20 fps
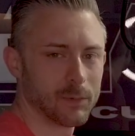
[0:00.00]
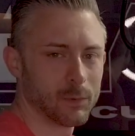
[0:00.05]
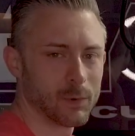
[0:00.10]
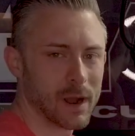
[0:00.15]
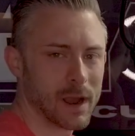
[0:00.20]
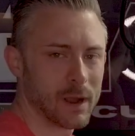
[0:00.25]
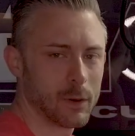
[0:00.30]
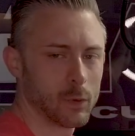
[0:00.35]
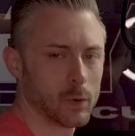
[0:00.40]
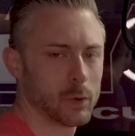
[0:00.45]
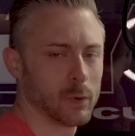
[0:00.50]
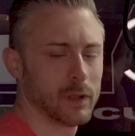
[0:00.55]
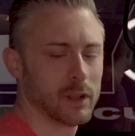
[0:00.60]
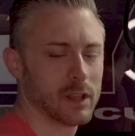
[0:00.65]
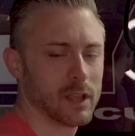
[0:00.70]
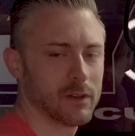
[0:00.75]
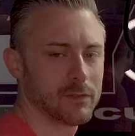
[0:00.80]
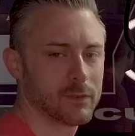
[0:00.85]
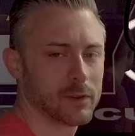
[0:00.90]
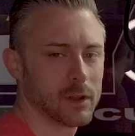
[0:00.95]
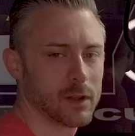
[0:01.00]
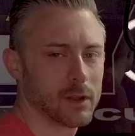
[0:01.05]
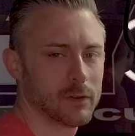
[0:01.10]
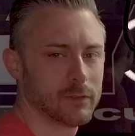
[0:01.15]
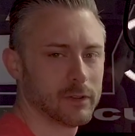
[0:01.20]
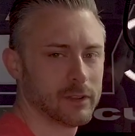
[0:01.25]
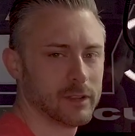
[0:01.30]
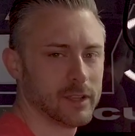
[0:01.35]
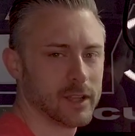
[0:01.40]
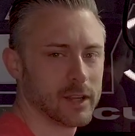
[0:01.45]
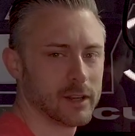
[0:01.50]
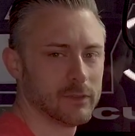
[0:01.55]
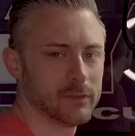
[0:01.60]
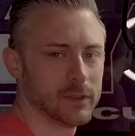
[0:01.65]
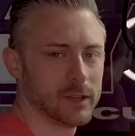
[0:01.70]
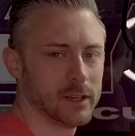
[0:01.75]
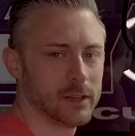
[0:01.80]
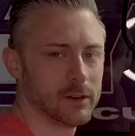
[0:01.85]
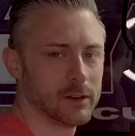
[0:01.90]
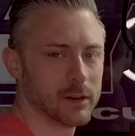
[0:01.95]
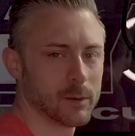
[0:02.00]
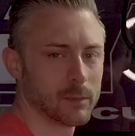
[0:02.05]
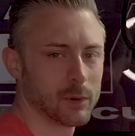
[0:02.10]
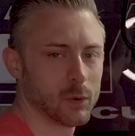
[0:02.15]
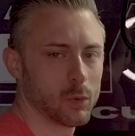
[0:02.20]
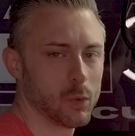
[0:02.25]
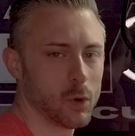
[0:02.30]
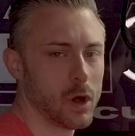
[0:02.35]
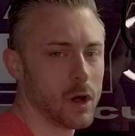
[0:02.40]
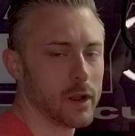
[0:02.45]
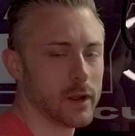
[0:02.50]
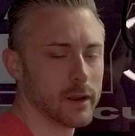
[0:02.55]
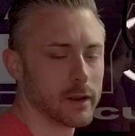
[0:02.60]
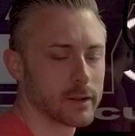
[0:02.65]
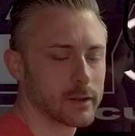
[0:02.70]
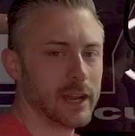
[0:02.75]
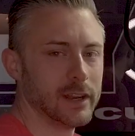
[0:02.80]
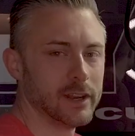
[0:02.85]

right where we left off at the end of video number 1.